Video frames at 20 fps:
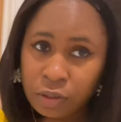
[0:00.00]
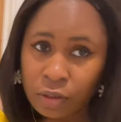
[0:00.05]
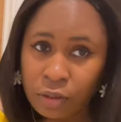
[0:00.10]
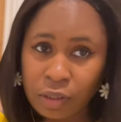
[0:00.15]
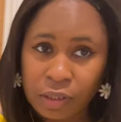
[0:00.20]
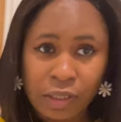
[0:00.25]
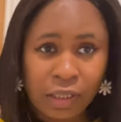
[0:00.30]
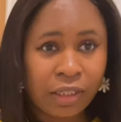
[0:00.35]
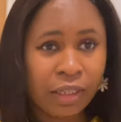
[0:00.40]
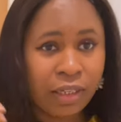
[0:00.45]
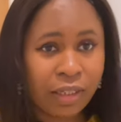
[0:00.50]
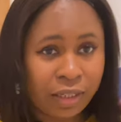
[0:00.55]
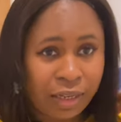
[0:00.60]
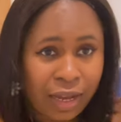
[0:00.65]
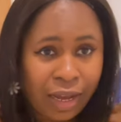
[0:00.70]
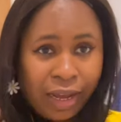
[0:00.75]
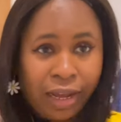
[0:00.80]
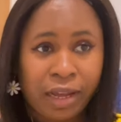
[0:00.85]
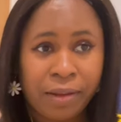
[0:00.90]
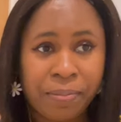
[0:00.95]
other than
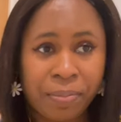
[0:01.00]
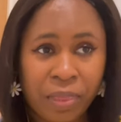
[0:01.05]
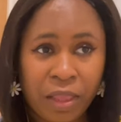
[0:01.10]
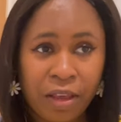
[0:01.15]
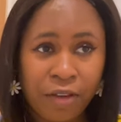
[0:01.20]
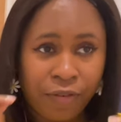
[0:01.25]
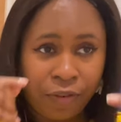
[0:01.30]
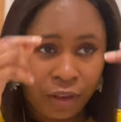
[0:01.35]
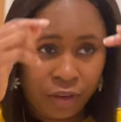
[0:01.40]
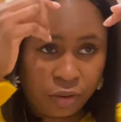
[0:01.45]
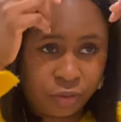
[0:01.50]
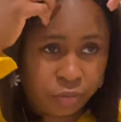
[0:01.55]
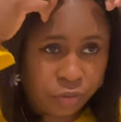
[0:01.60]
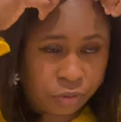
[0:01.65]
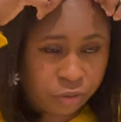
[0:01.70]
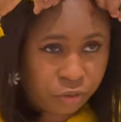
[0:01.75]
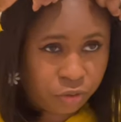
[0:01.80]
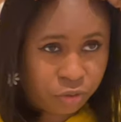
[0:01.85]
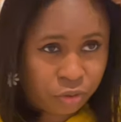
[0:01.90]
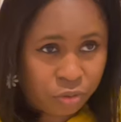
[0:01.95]
that, if I didn't
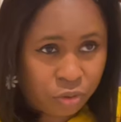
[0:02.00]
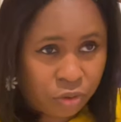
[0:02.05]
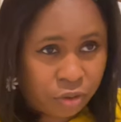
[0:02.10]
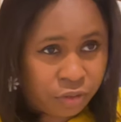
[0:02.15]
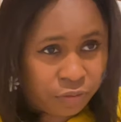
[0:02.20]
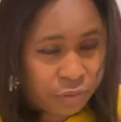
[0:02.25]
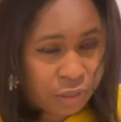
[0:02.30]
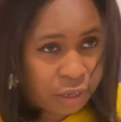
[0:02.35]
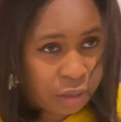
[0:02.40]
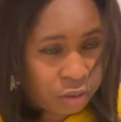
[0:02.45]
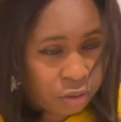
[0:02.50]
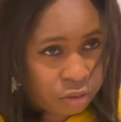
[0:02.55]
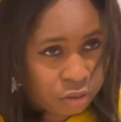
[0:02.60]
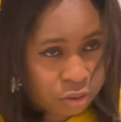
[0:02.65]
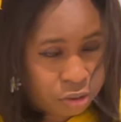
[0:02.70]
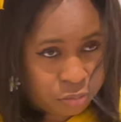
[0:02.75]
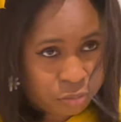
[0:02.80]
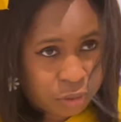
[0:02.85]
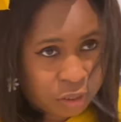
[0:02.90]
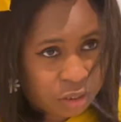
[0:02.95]
want to do all of that
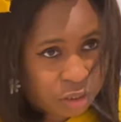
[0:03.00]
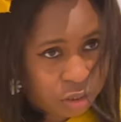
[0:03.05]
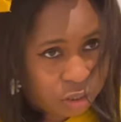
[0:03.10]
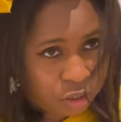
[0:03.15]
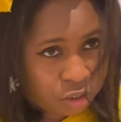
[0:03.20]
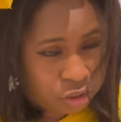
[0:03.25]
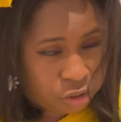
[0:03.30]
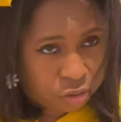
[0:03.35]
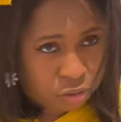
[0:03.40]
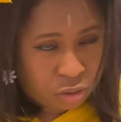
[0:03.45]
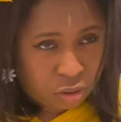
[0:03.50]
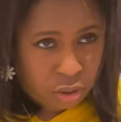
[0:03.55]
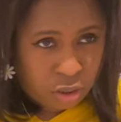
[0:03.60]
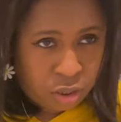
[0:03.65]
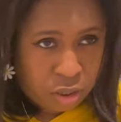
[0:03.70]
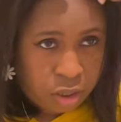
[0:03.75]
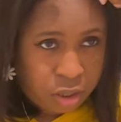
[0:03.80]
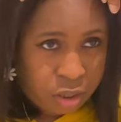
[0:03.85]
customization,